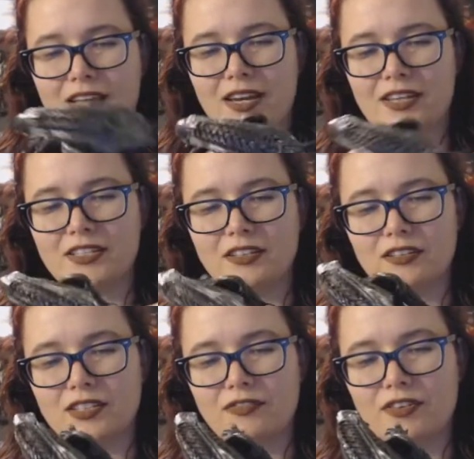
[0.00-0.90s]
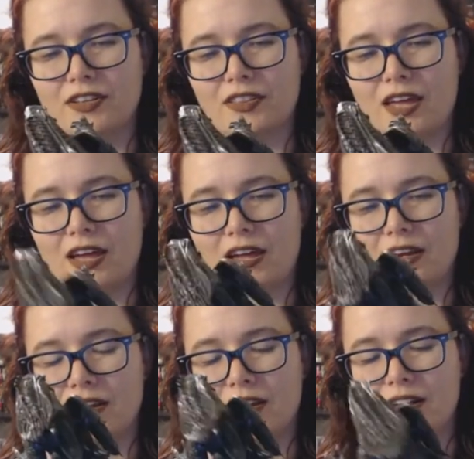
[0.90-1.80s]
It is a little different
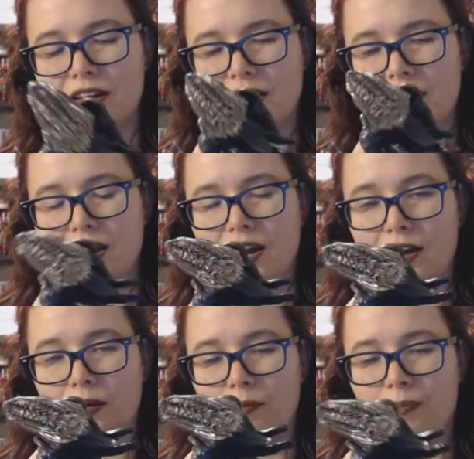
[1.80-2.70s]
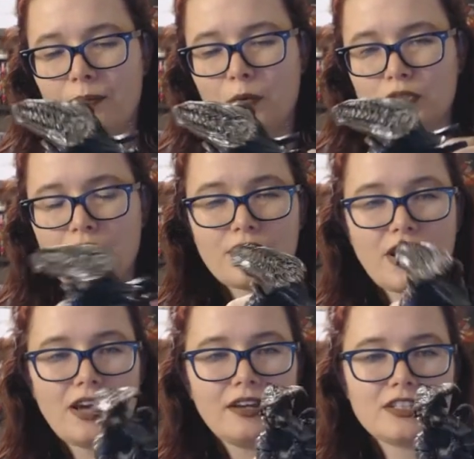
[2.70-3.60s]
than most
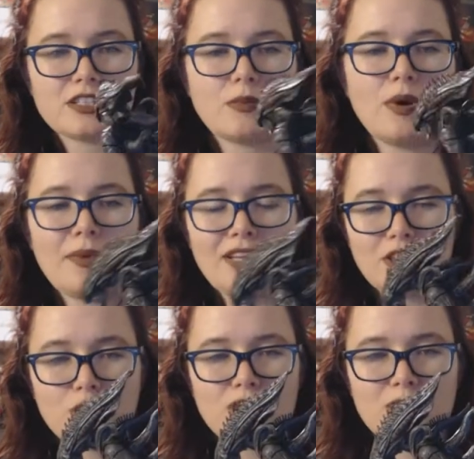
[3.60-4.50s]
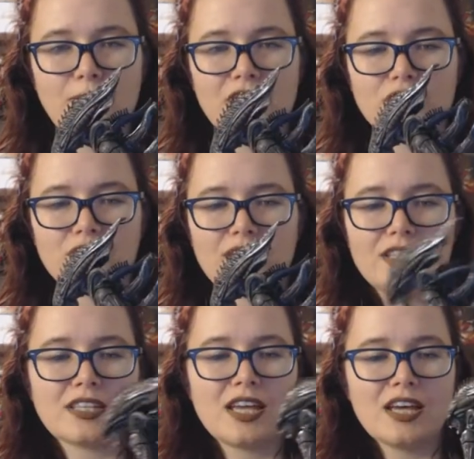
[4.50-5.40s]
other aliens. So what makes this one special
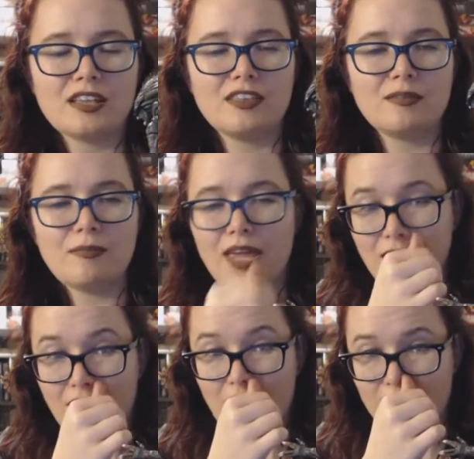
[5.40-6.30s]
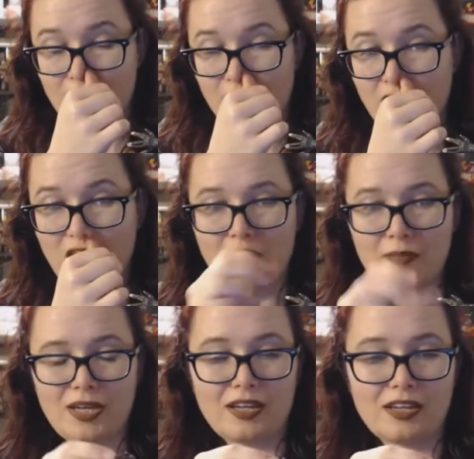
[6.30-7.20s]
is the main character of the
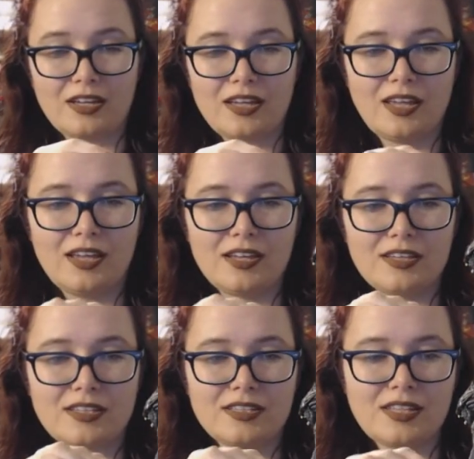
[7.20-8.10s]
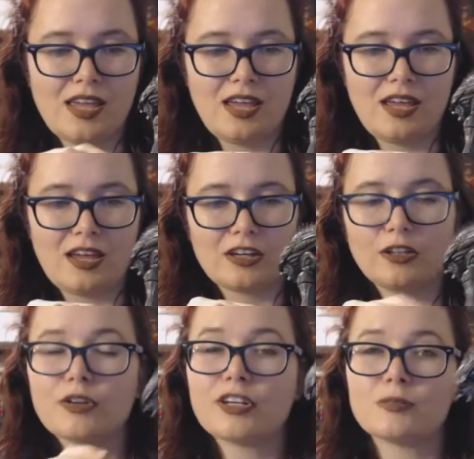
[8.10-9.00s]
comic is a
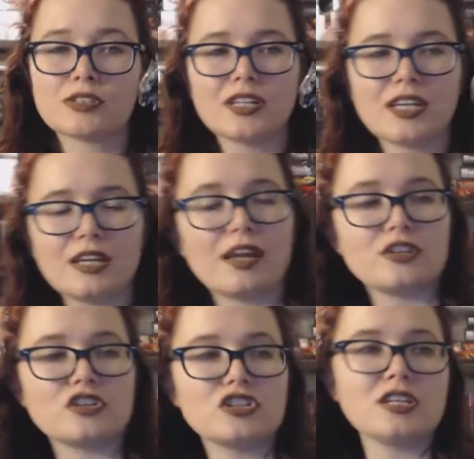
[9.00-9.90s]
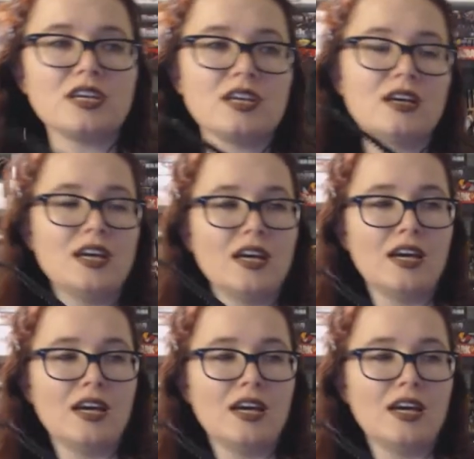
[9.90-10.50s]
colonial marine, and she